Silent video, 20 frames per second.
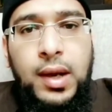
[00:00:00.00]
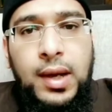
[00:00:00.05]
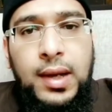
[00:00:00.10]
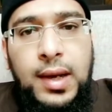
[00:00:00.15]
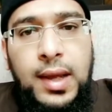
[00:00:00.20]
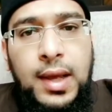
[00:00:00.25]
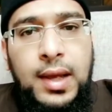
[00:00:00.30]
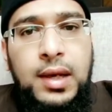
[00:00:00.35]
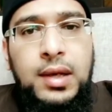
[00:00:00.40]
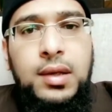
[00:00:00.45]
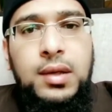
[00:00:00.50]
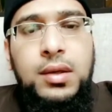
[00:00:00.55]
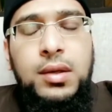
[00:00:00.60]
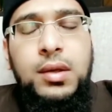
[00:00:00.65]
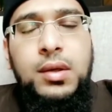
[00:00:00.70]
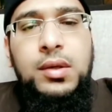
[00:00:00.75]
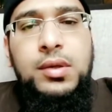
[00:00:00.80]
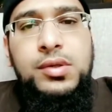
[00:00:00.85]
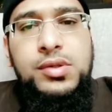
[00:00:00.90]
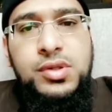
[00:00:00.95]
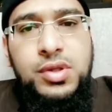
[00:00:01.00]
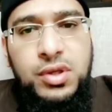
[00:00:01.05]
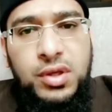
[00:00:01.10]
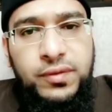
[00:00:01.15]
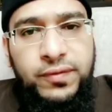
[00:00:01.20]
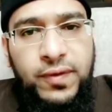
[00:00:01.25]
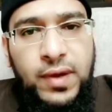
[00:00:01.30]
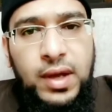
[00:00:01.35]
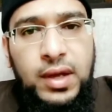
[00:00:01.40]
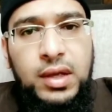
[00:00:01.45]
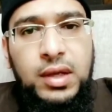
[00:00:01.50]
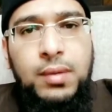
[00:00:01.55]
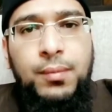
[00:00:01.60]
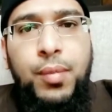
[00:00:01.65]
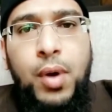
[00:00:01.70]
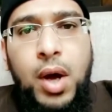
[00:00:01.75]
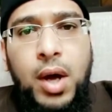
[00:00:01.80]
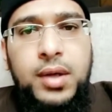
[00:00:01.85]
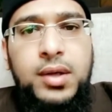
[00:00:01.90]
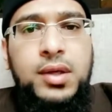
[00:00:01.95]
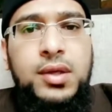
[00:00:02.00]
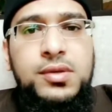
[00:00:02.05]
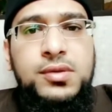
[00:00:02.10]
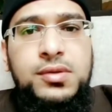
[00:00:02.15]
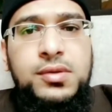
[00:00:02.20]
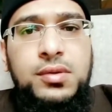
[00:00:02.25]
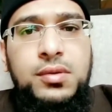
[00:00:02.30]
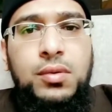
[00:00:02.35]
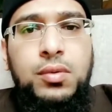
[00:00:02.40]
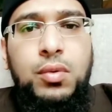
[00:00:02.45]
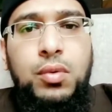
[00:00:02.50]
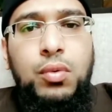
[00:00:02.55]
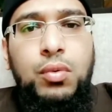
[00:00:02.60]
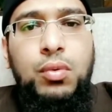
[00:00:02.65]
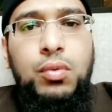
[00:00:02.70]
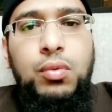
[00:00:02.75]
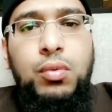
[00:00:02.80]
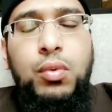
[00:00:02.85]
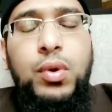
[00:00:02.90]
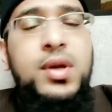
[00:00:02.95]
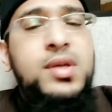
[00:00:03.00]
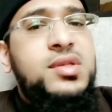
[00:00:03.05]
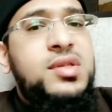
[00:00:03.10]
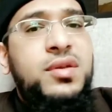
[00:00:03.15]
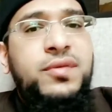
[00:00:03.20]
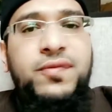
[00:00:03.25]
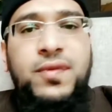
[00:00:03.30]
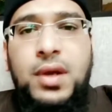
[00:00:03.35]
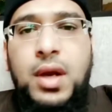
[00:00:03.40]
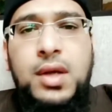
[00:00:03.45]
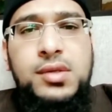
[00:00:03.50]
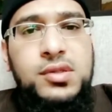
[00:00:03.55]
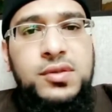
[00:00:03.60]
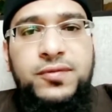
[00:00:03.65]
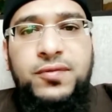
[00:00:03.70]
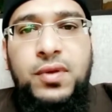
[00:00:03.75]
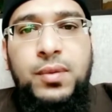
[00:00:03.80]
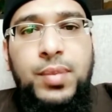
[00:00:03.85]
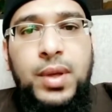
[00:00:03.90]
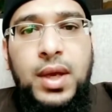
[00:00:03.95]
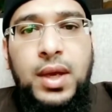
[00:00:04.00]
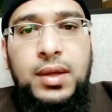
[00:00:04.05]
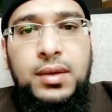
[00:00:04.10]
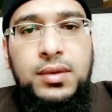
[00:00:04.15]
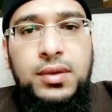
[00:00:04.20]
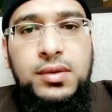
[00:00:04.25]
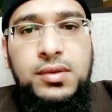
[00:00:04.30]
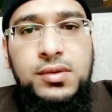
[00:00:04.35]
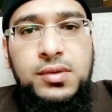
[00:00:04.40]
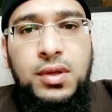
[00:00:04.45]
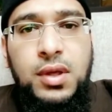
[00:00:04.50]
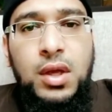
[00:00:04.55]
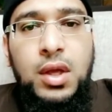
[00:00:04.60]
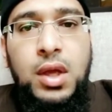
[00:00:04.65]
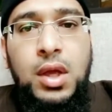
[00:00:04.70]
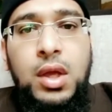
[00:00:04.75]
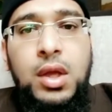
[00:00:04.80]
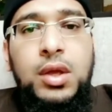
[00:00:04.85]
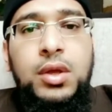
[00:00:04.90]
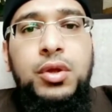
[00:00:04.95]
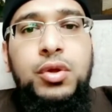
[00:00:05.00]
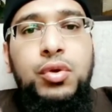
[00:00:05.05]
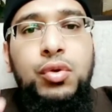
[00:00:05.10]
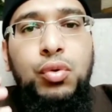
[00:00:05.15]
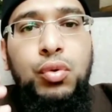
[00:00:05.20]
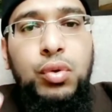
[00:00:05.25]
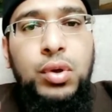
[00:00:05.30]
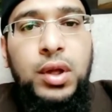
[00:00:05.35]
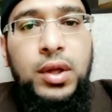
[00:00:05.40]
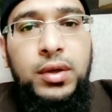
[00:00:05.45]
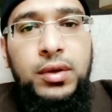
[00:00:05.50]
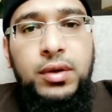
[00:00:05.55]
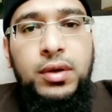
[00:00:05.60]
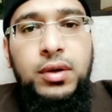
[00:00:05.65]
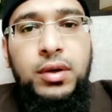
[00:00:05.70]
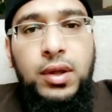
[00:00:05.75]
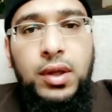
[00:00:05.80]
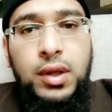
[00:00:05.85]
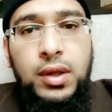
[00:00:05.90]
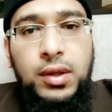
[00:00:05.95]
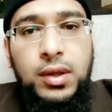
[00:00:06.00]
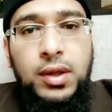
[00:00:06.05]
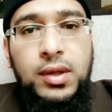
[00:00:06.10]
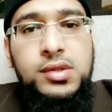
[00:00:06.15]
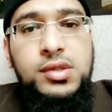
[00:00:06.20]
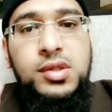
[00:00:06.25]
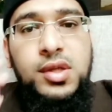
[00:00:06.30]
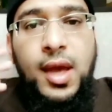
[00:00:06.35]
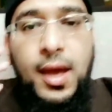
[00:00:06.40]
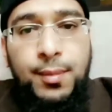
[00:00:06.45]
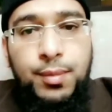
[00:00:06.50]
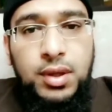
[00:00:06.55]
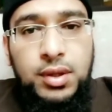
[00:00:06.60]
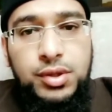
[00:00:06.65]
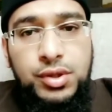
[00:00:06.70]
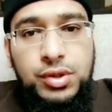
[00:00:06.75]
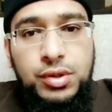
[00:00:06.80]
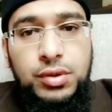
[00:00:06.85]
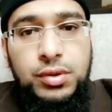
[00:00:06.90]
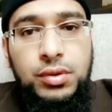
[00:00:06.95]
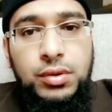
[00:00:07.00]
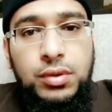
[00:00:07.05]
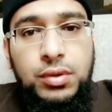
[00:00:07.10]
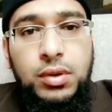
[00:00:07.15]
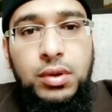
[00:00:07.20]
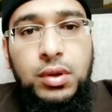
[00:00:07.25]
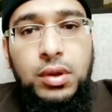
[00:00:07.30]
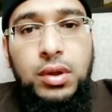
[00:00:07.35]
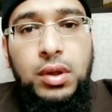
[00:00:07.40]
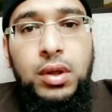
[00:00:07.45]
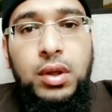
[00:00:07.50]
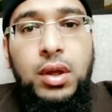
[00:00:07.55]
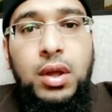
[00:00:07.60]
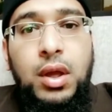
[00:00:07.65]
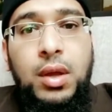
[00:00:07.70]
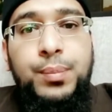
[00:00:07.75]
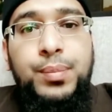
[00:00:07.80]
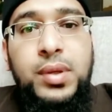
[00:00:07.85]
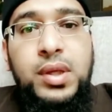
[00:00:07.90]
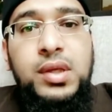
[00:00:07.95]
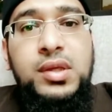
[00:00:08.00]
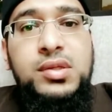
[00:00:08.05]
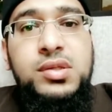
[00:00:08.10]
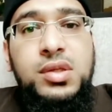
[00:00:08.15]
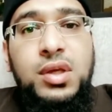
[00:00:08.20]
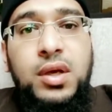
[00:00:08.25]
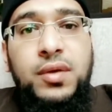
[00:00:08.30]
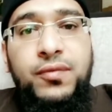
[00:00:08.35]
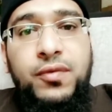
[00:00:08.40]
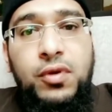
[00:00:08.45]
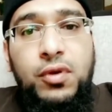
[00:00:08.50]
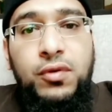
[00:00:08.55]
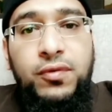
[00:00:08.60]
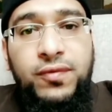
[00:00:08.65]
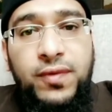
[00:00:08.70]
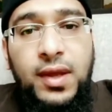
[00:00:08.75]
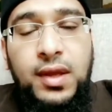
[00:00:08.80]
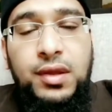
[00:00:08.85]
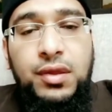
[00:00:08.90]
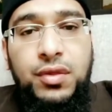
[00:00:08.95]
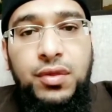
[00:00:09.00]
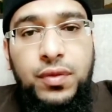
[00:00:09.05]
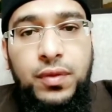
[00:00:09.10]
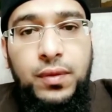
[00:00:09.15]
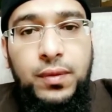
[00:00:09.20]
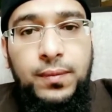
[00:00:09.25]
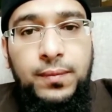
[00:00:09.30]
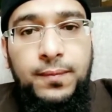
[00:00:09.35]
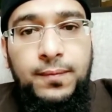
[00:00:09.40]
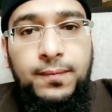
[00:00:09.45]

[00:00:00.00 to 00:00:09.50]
halal certifying bodies. What is the philosophy behind this? You literally establish a piece of your faith,